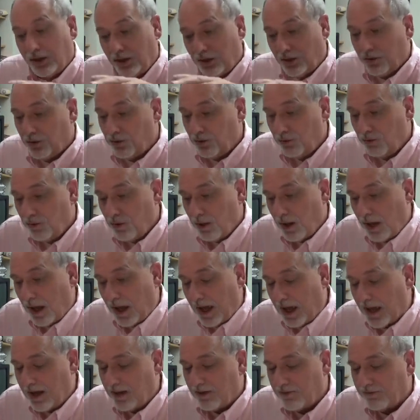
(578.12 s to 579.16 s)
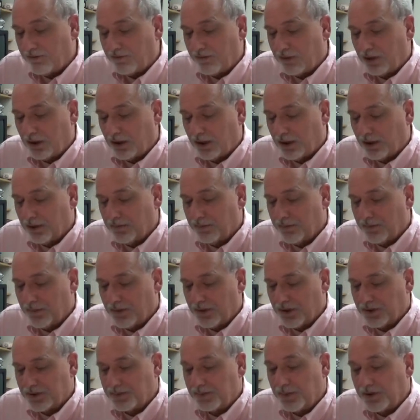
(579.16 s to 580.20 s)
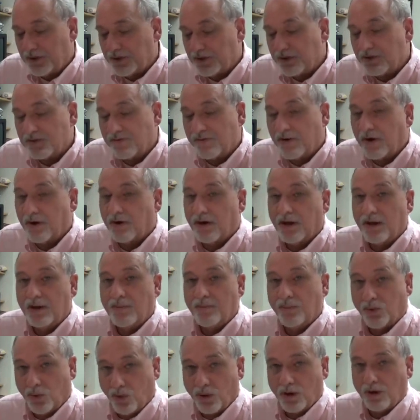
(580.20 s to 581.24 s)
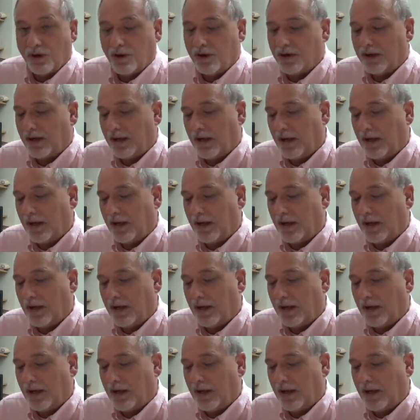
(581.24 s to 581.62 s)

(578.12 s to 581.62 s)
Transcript: you have this is very important,